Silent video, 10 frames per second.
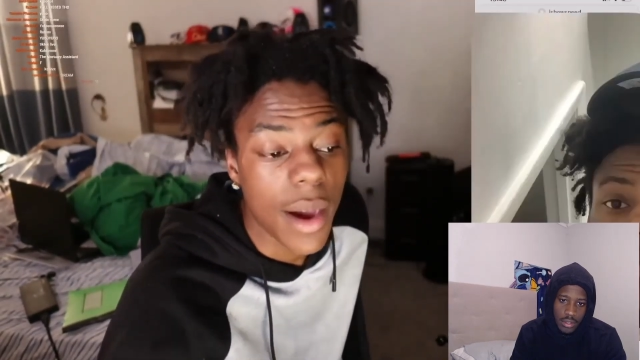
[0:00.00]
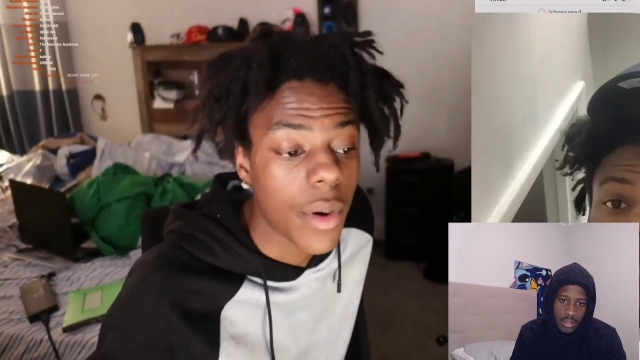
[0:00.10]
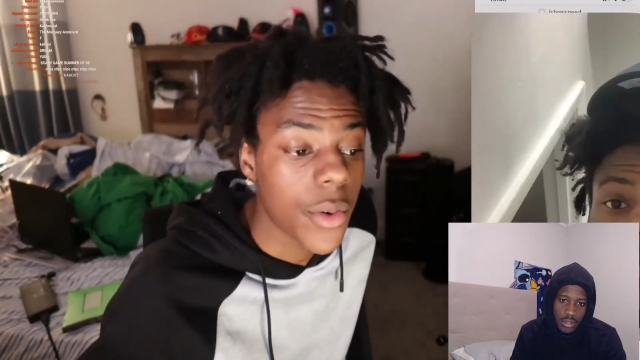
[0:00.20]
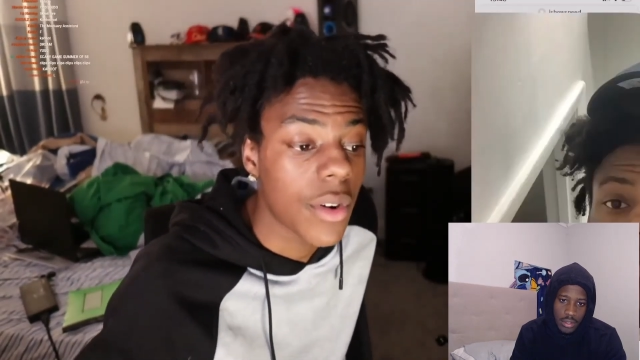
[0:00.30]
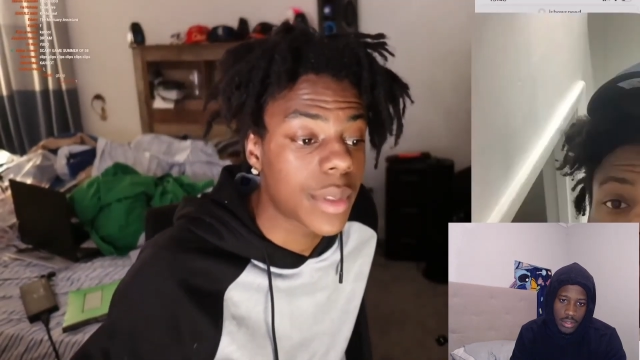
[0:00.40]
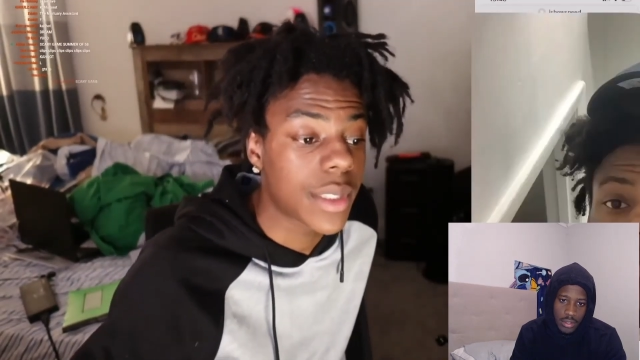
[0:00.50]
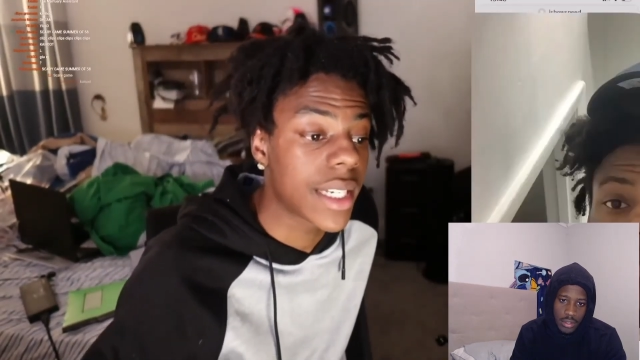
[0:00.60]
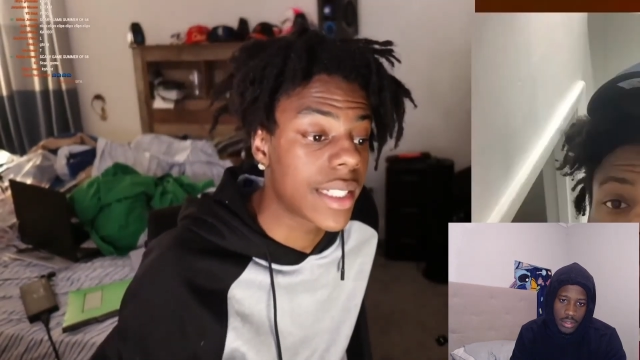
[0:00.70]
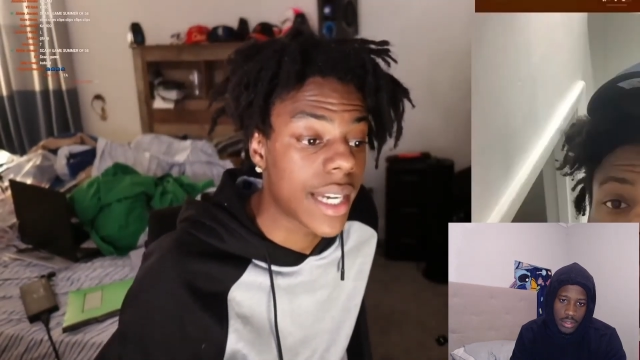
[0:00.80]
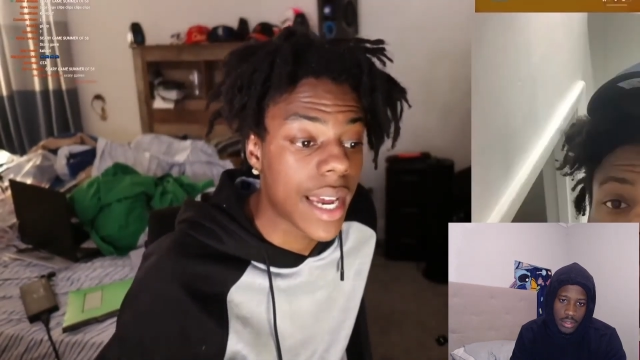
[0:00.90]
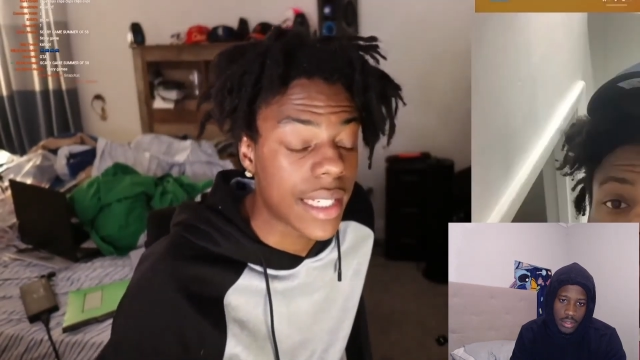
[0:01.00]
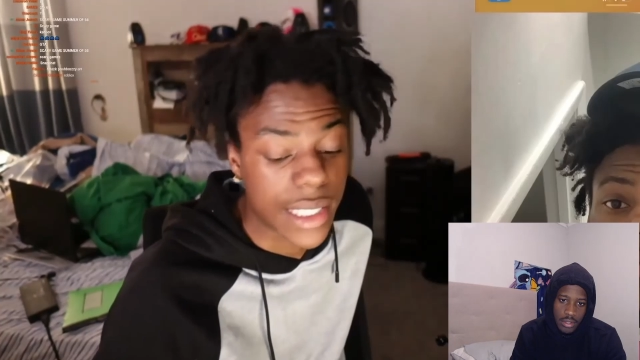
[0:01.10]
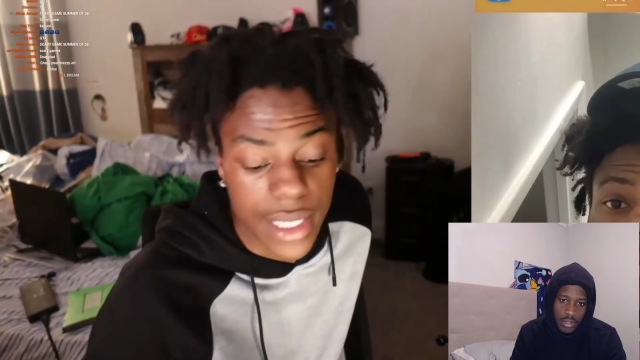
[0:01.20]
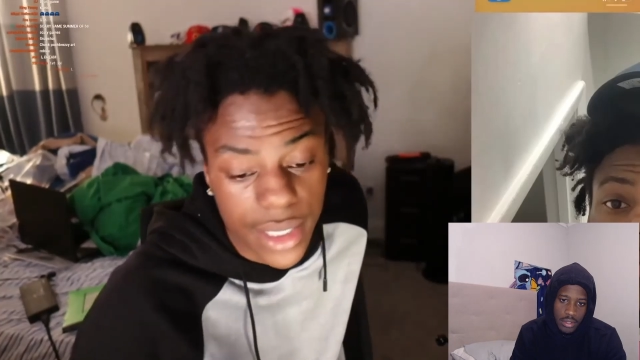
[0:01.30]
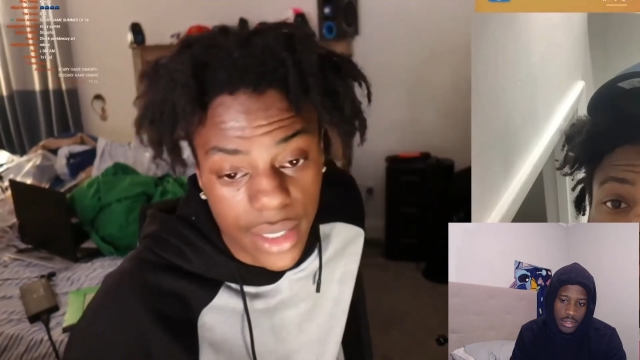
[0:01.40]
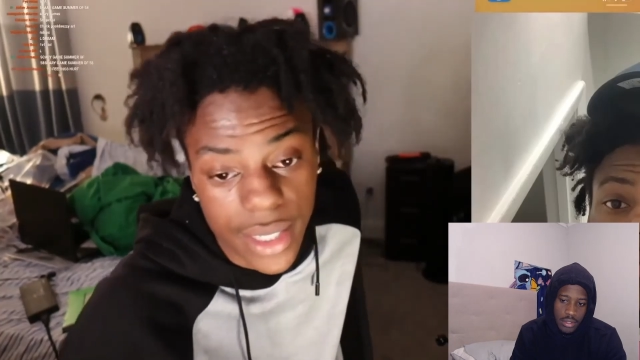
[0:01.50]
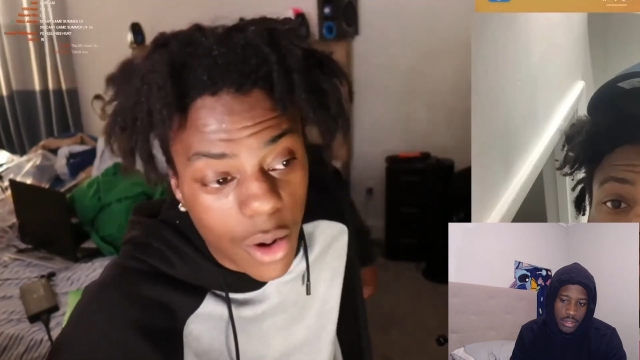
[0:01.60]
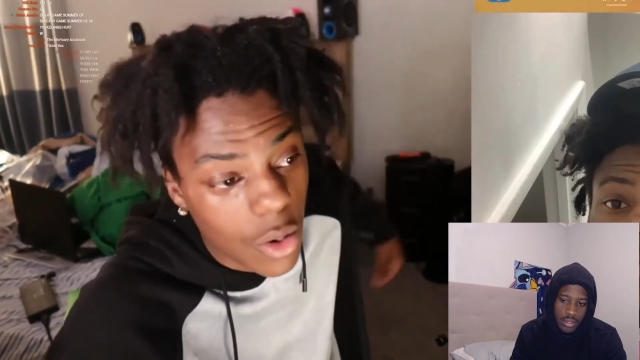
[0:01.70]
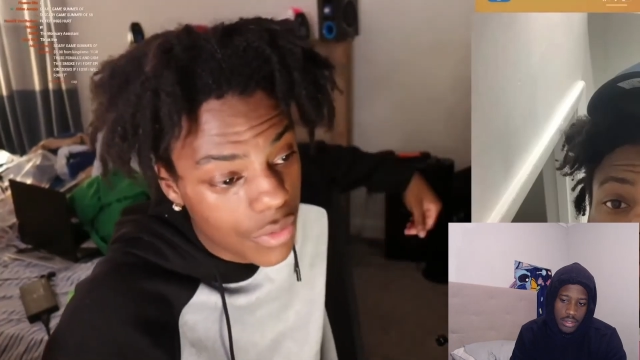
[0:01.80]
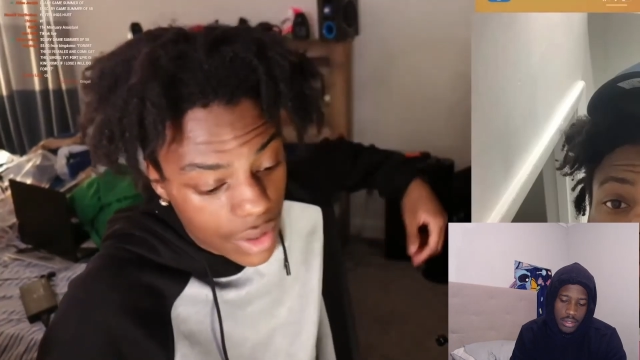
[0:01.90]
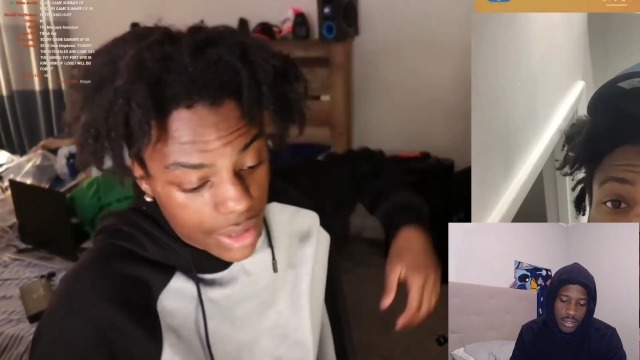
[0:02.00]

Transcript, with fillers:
Speaker 1: bro. You know what I'm saying, chat? She'll tell y'all own